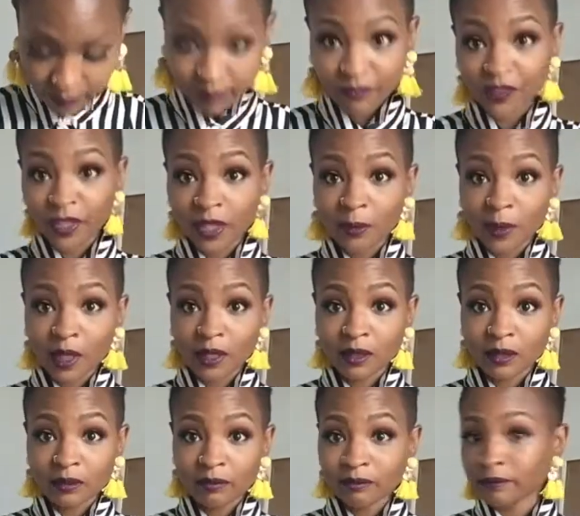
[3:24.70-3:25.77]
very
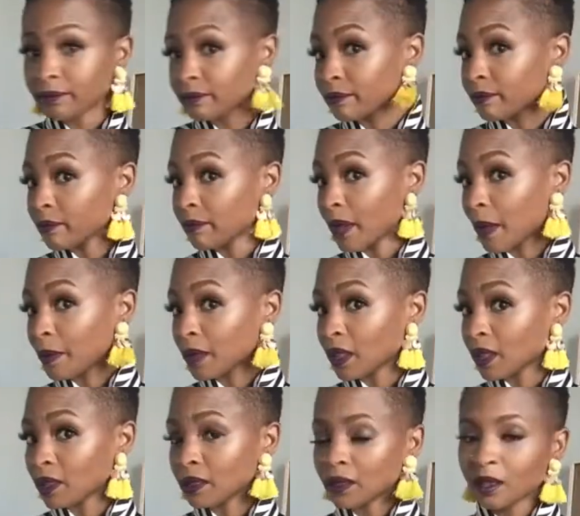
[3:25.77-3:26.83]
modern, pop of
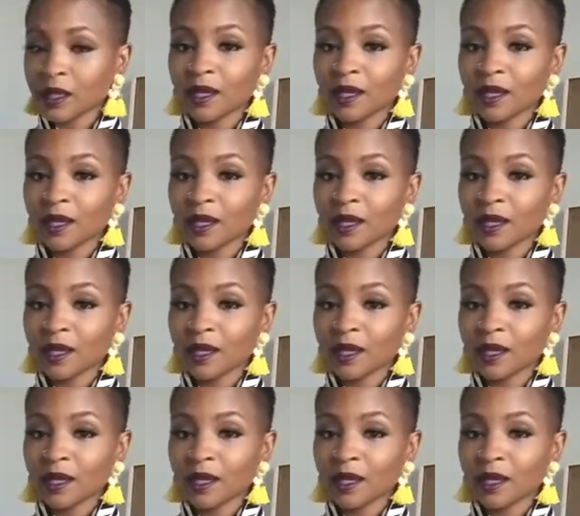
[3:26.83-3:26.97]
color.